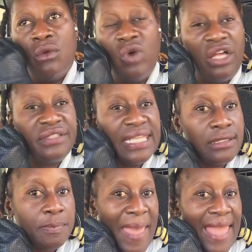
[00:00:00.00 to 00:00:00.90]
Well,
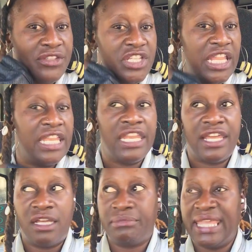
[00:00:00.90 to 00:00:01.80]
dispatch ended
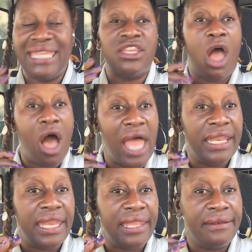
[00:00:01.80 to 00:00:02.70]
up getting
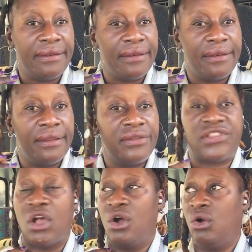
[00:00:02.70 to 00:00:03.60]
audited.
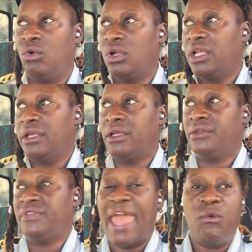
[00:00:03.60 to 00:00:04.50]
So
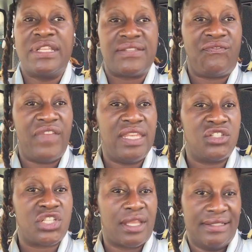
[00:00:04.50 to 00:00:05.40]
they wasn't
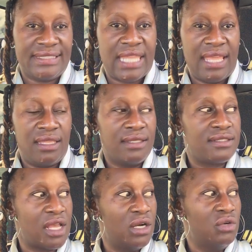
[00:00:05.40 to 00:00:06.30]
finished Thursday,
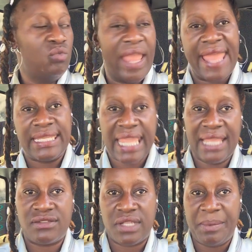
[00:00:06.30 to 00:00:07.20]
so we had to
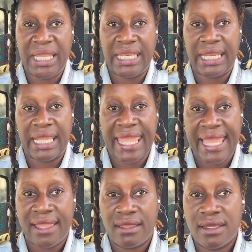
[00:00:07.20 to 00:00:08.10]
cancel the meeting
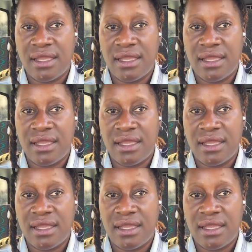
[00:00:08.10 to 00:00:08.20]
again.